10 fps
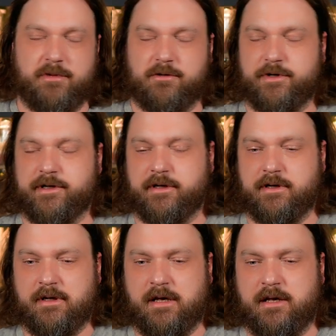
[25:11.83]
Benriach,
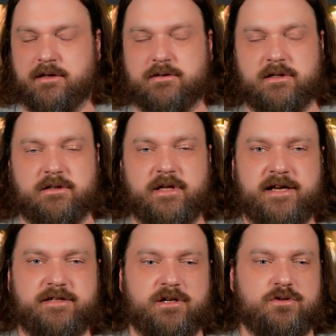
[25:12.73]
and
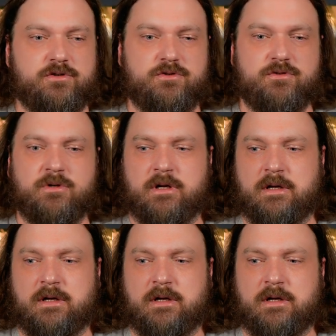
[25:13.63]
Glenglassaugh, who